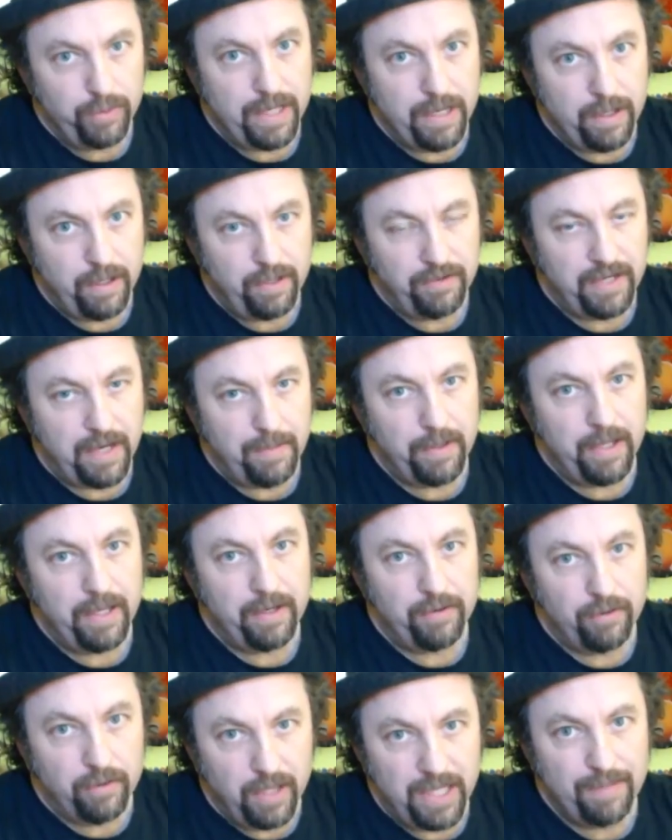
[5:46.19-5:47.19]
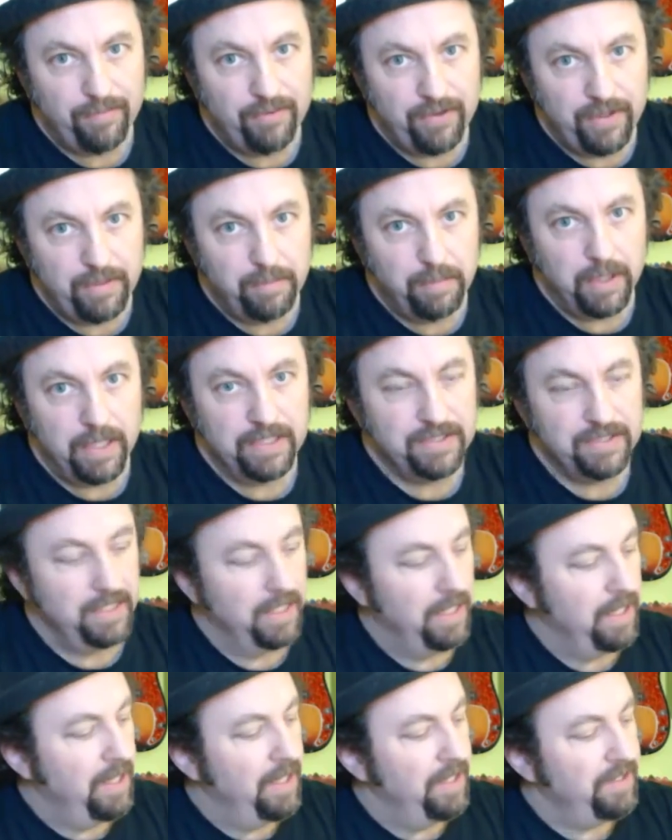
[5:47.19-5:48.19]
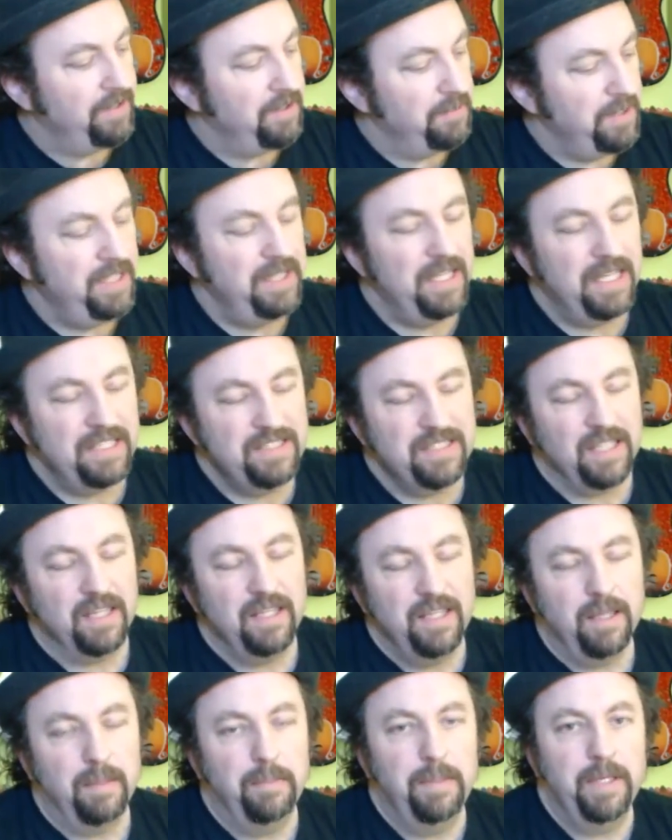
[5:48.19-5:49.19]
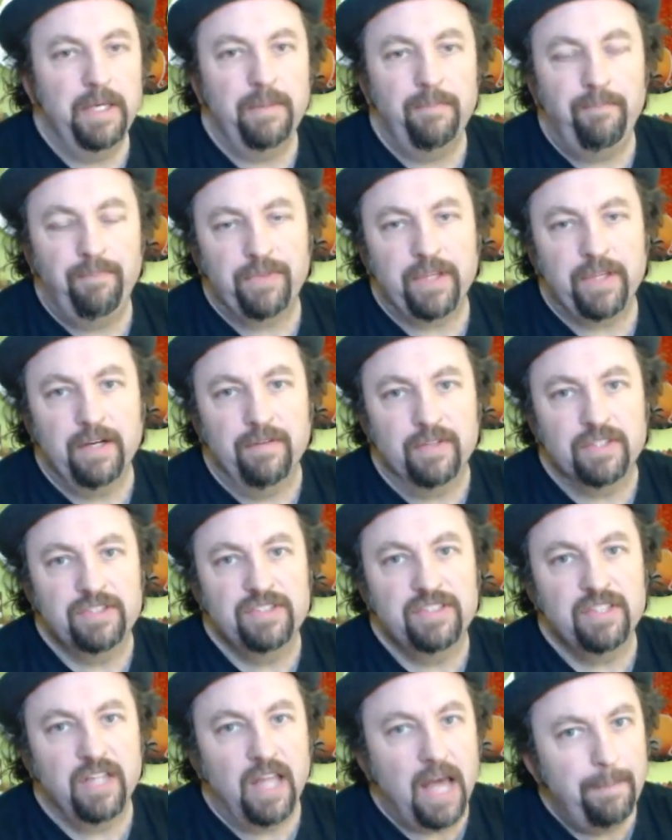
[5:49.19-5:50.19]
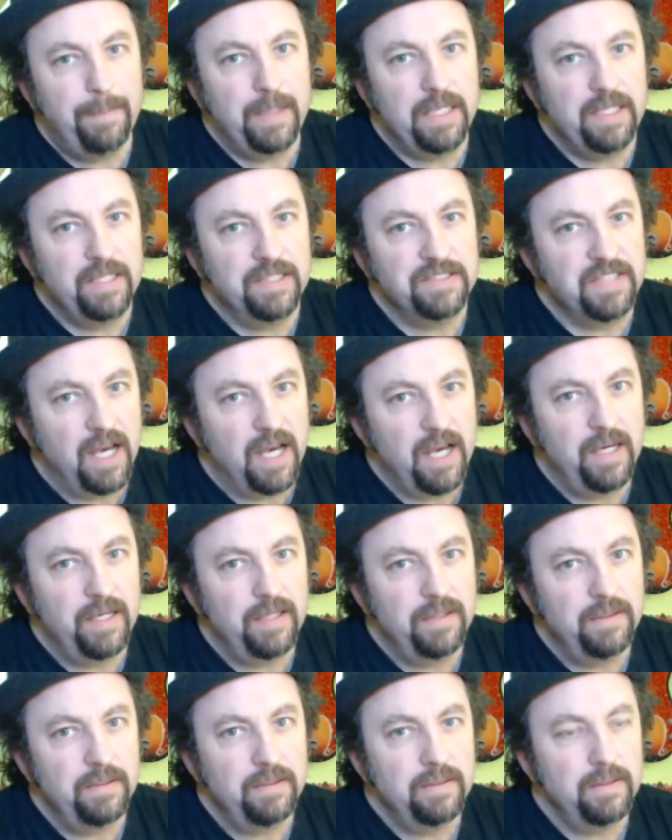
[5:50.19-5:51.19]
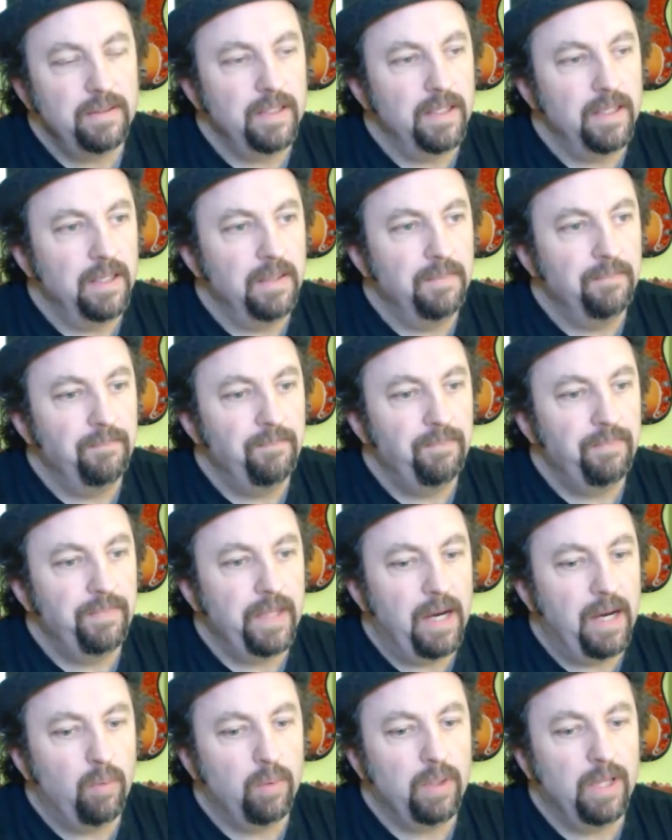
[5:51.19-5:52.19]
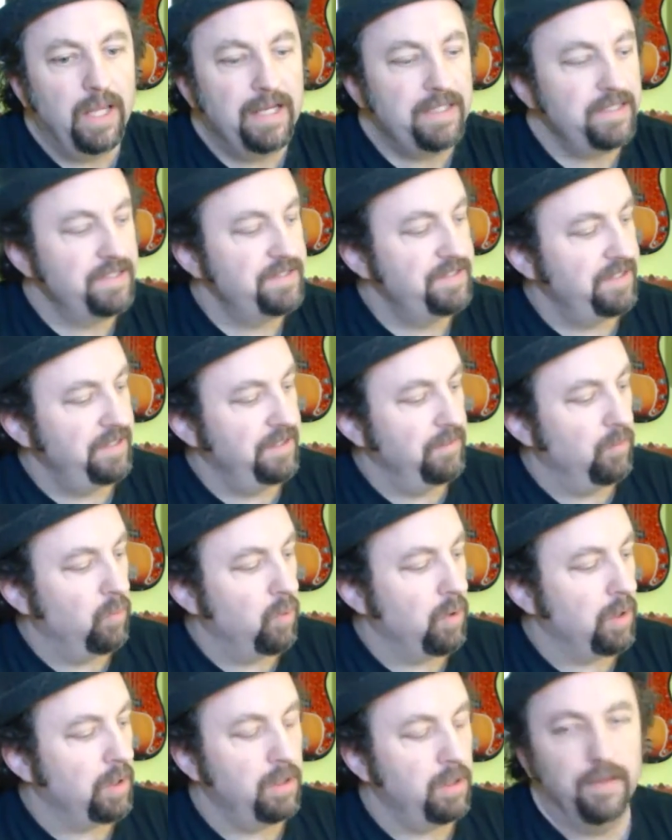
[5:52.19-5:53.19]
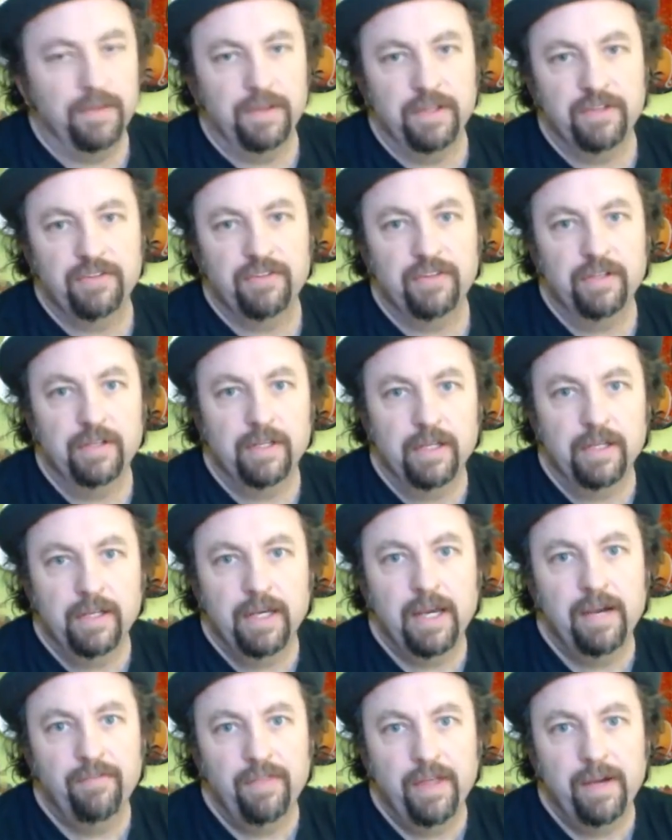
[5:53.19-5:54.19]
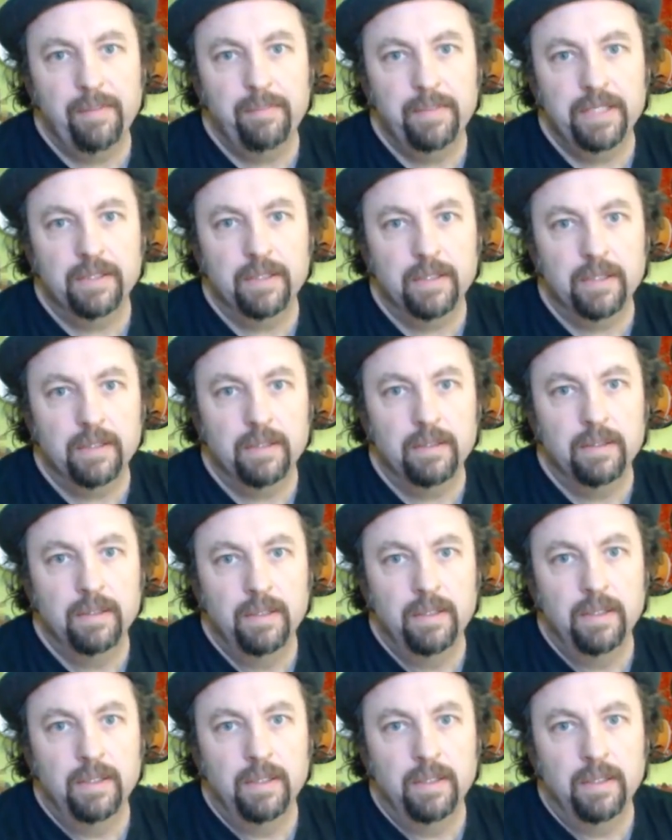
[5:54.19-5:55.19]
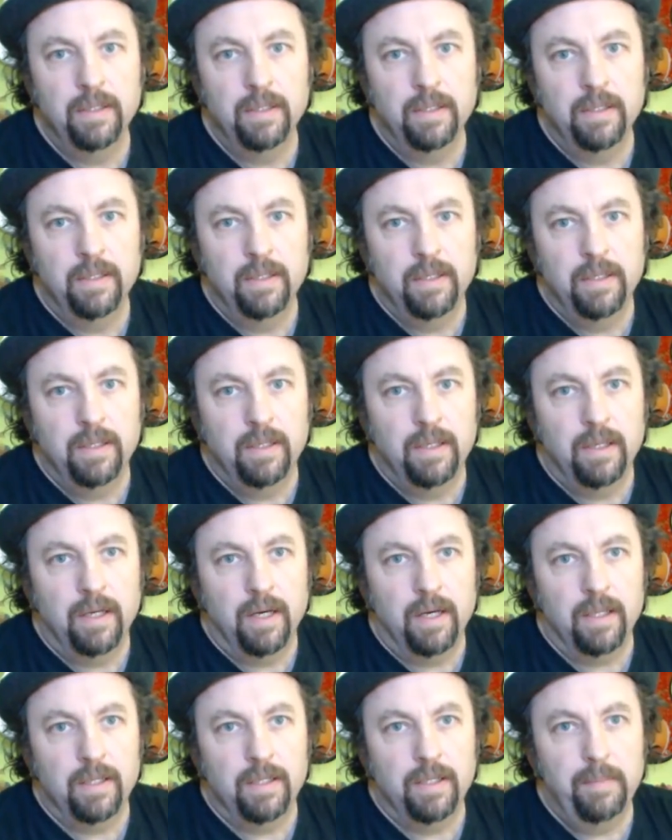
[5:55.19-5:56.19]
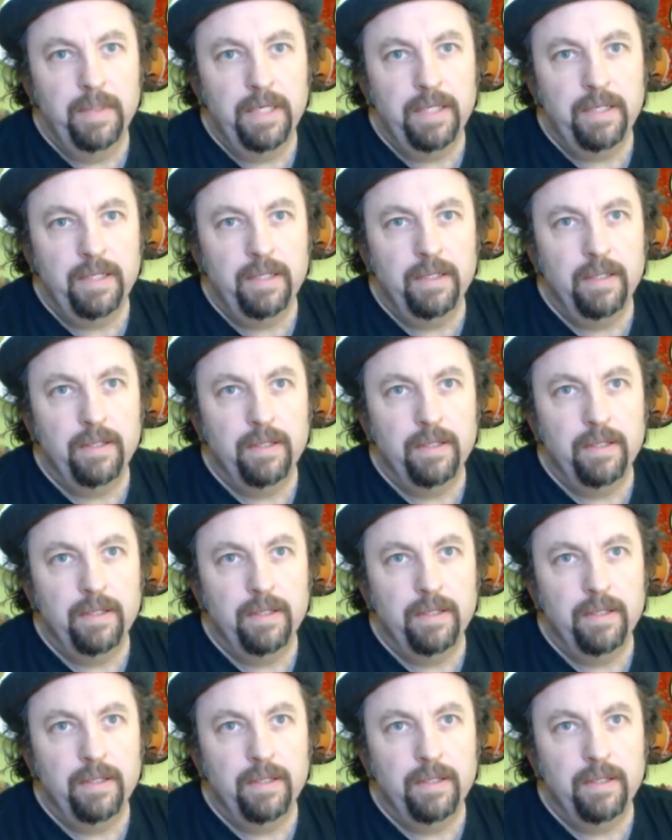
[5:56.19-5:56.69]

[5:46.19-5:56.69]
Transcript: down on top of that and clamps it in place. To me, that's a little bit of a sloppy design. I would like to see them work on this and have that be a little bit